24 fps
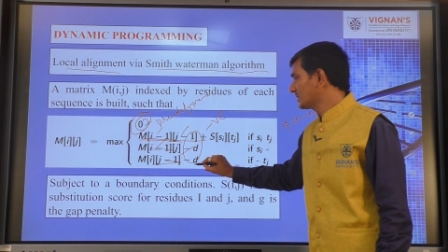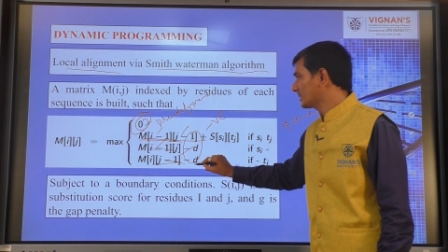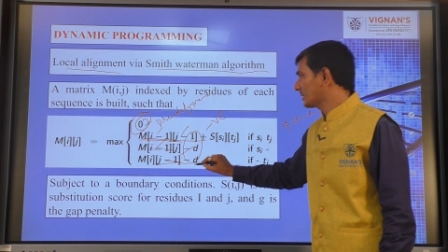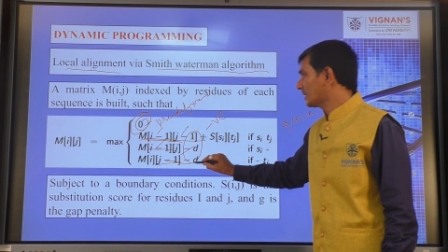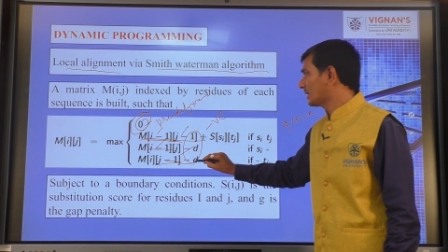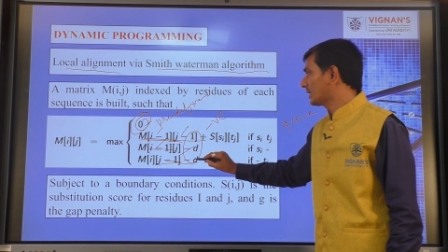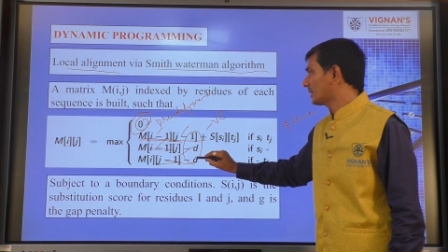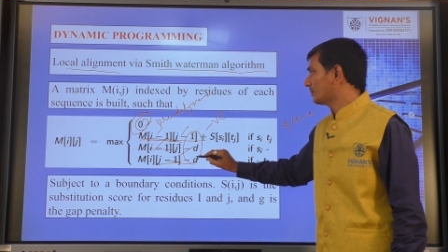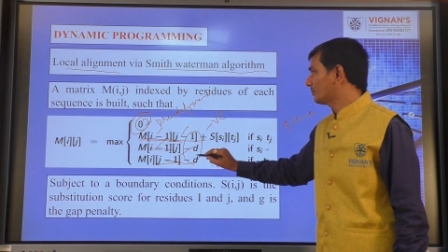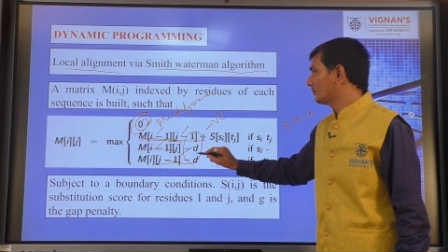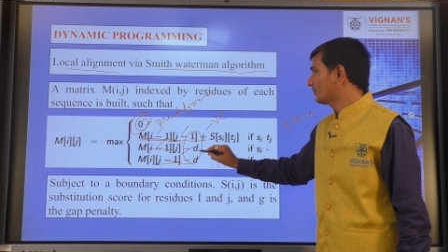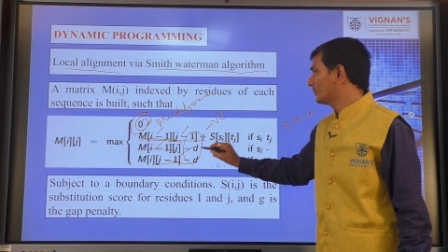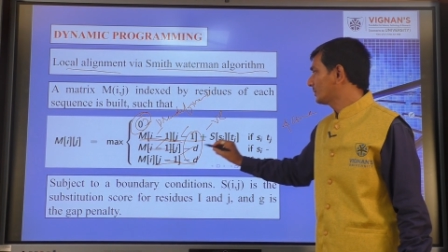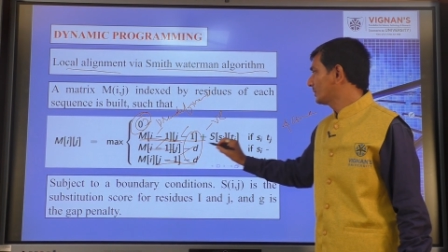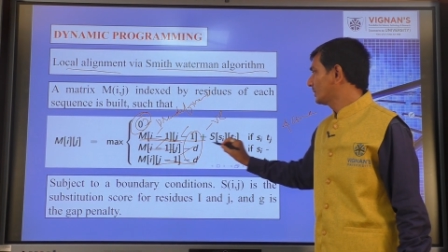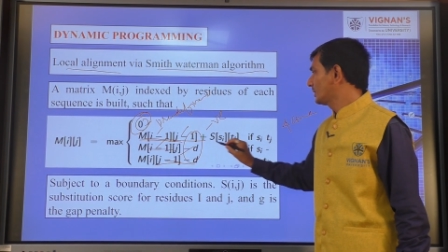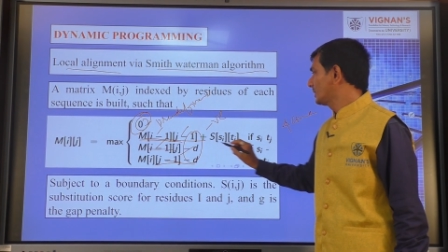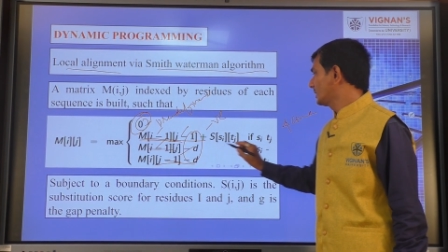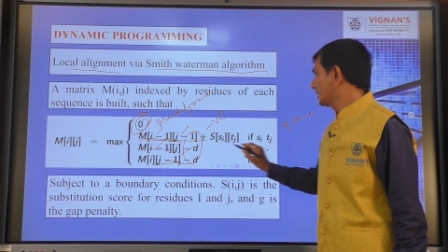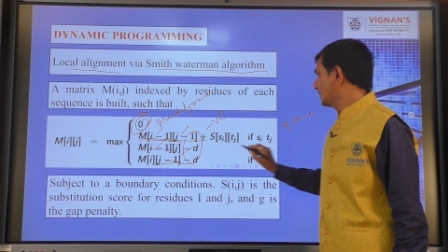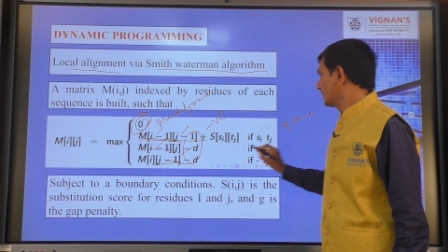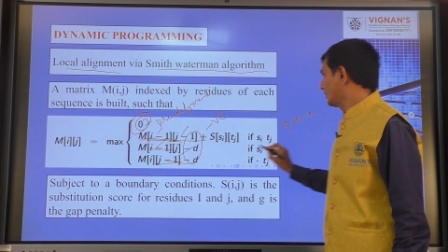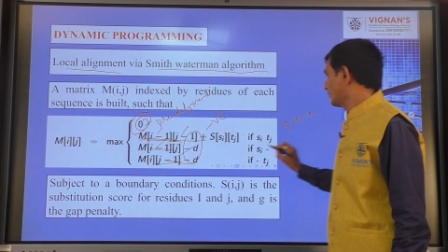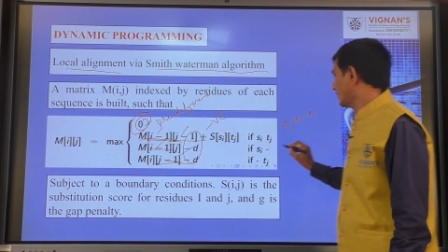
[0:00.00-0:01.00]
column,
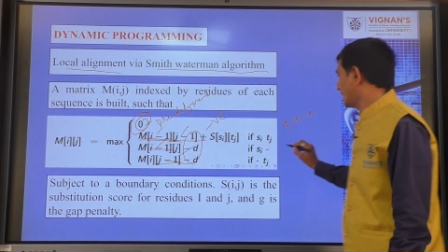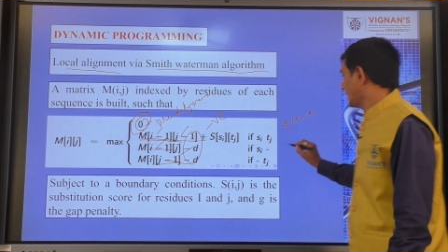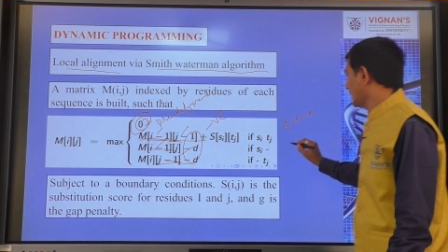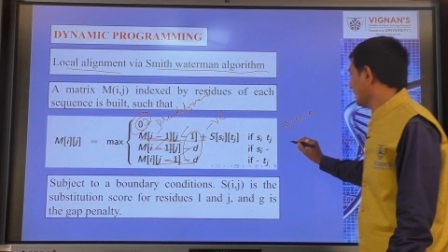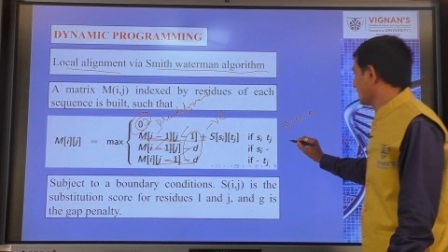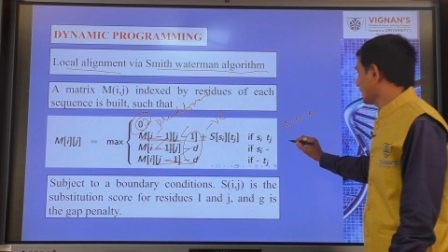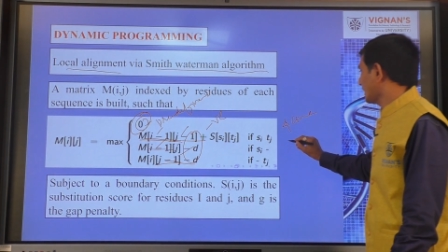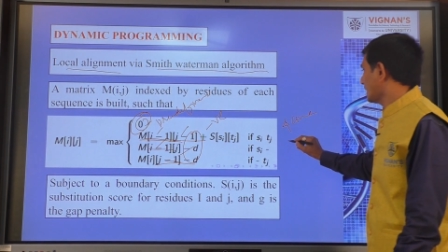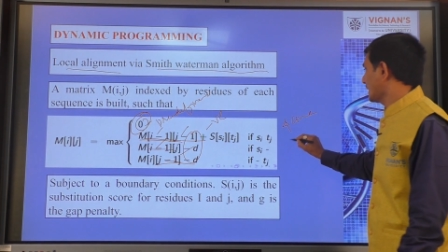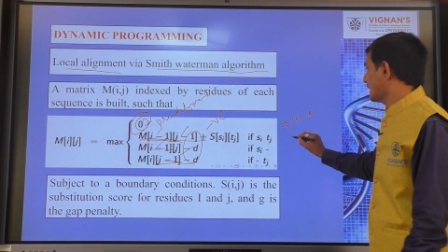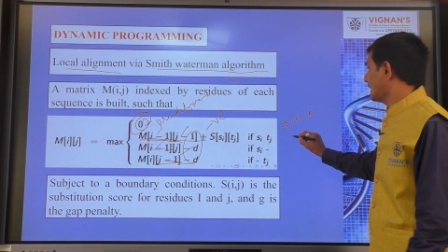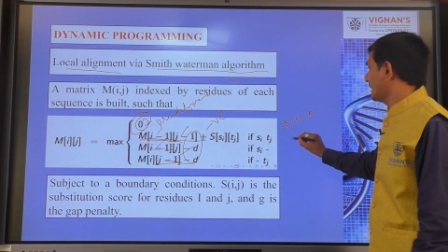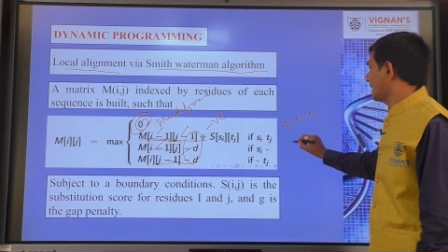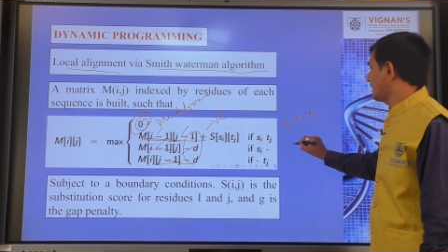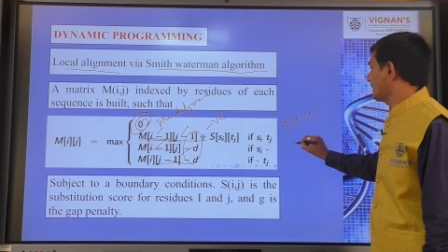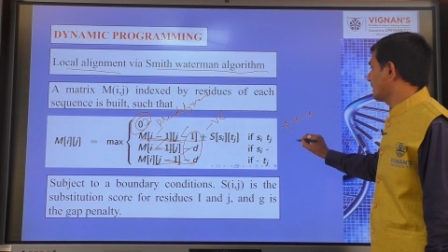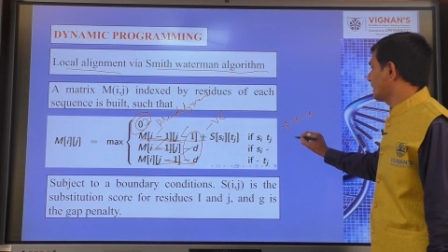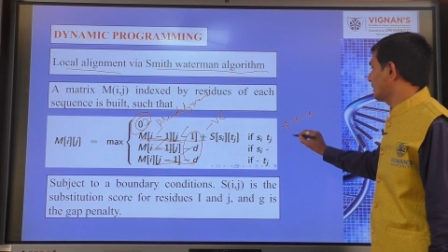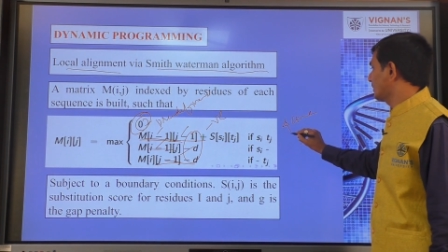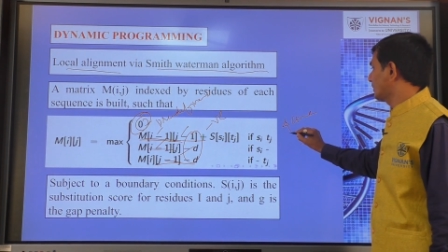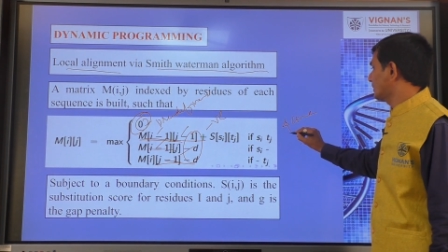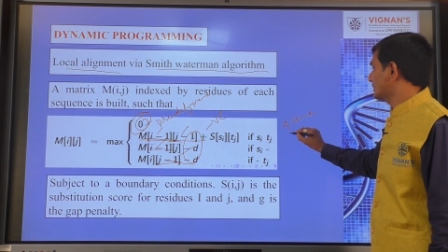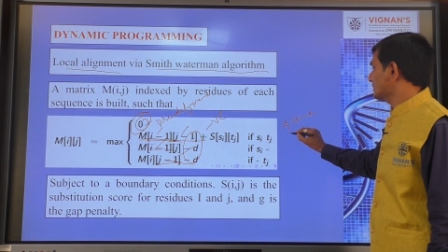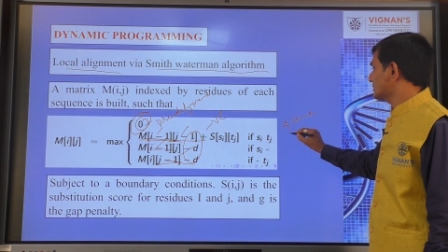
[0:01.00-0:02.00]
where I
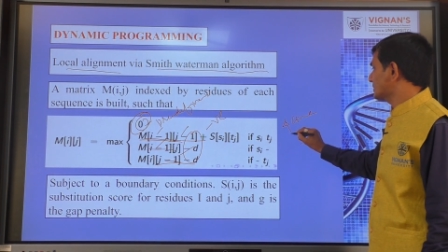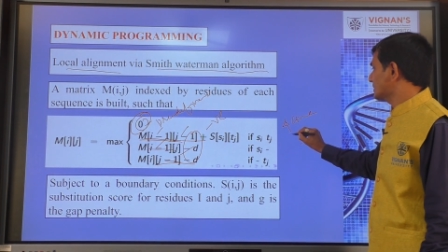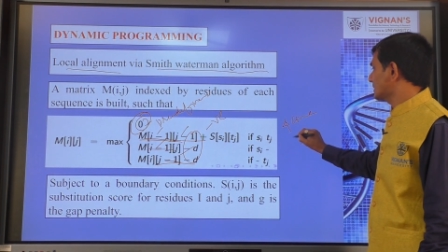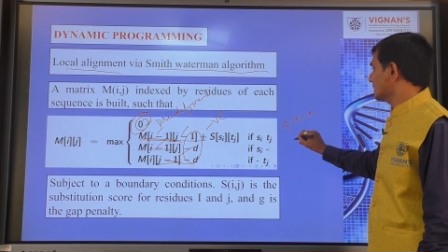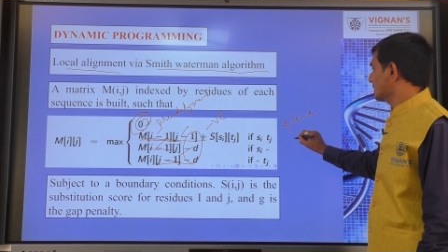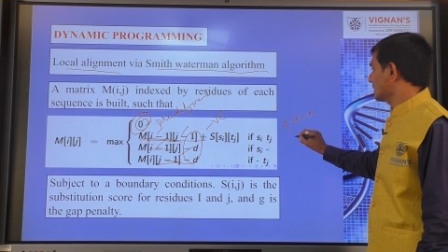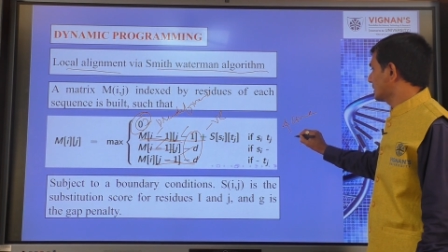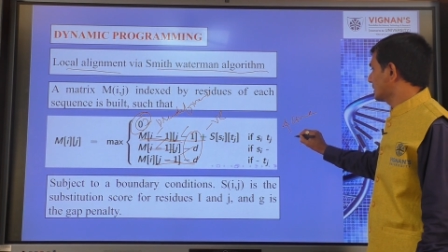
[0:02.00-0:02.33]
denotes